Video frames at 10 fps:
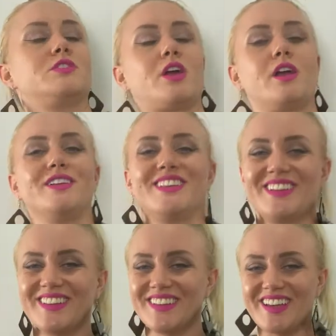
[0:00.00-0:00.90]
sorry,
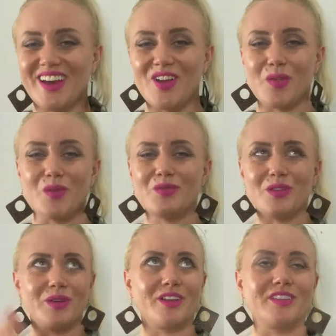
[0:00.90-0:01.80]
hair
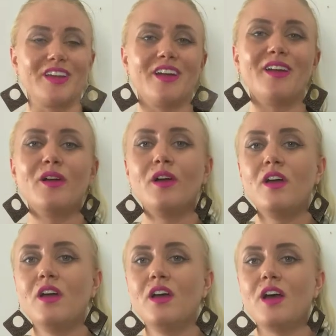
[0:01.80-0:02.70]
floating in the air,
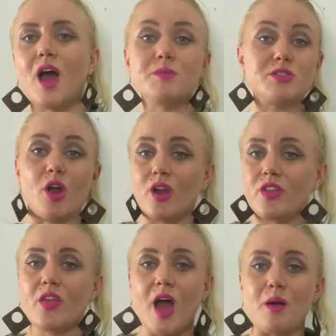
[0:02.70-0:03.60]
I'm sorry
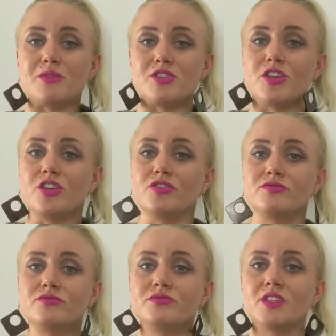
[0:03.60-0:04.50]
that happened to you.
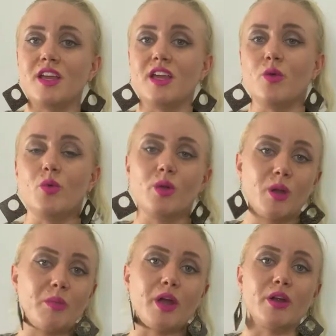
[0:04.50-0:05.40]
It will
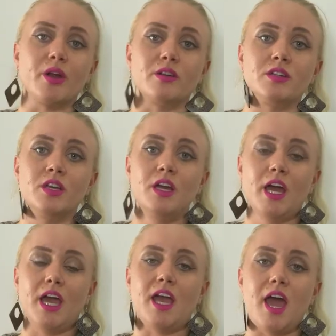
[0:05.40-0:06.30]
get better.
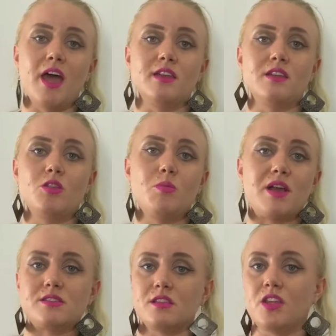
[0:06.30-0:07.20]
And the
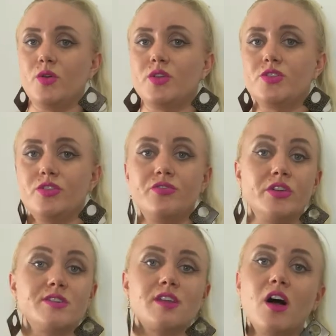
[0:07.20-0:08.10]
best thing that you can do for
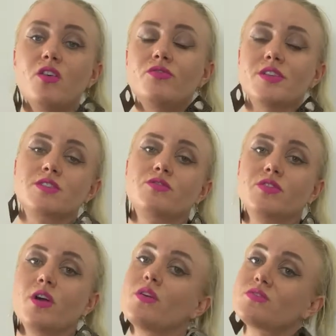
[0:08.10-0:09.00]
yourself is to
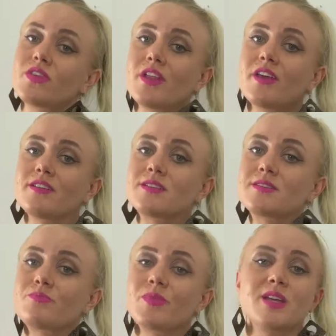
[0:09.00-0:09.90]
feel those
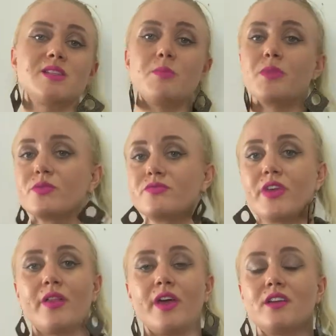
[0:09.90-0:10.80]
feelings, accept those
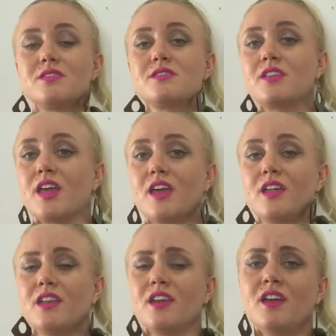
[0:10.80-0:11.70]
feelings,
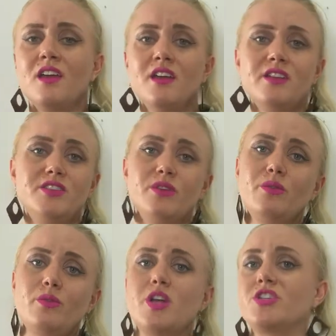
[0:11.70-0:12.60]
and
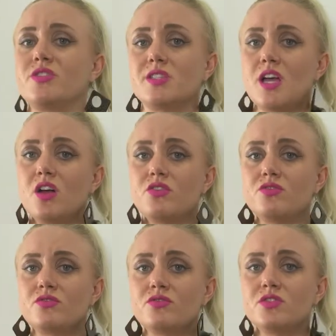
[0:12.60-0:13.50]
don't rush yourself
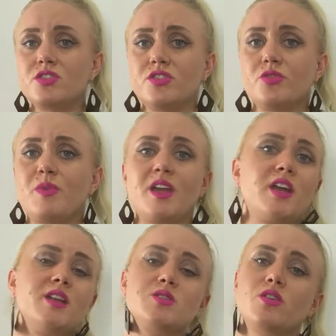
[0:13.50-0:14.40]
to make
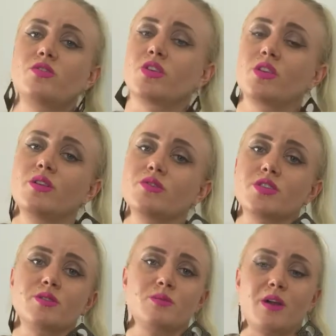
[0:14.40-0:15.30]
any sort of
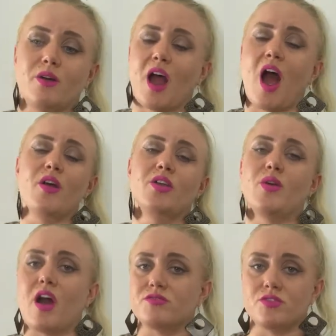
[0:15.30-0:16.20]
conclusions about how you
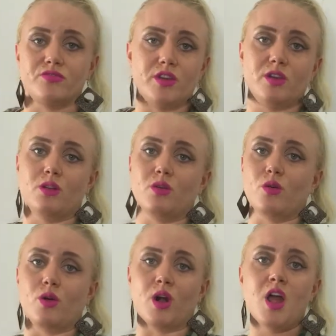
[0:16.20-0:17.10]
have to feel
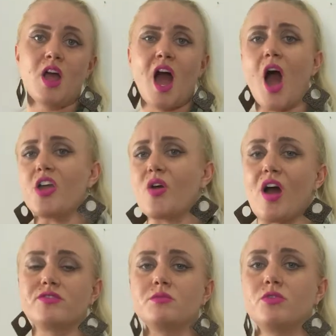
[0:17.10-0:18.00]
or how you
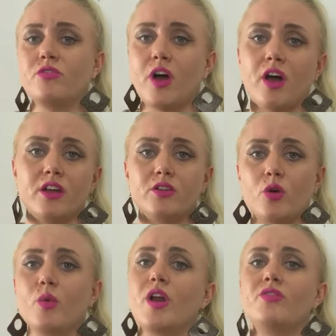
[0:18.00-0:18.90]
have to move on
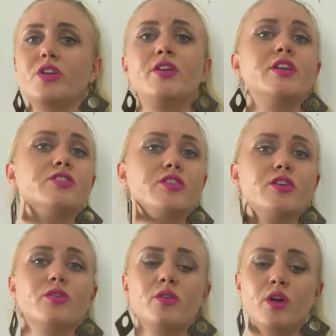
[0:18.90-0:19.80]
or whatever you need to
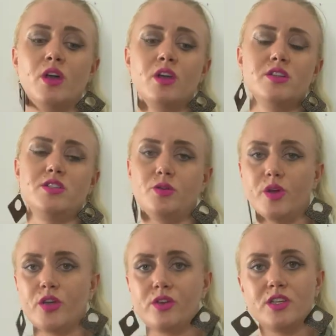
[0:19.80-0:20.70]
do. Do
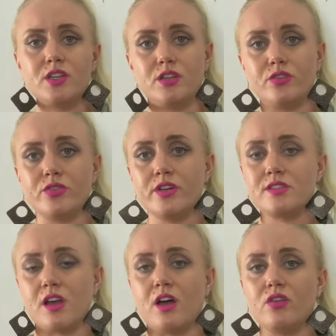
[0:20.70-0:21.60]
what you need to do for
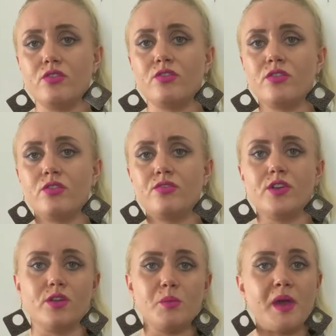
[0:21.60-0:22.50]
yourself,
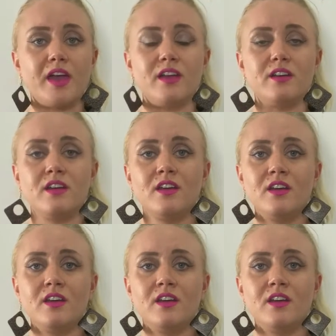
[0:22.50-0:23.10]
feel the pain,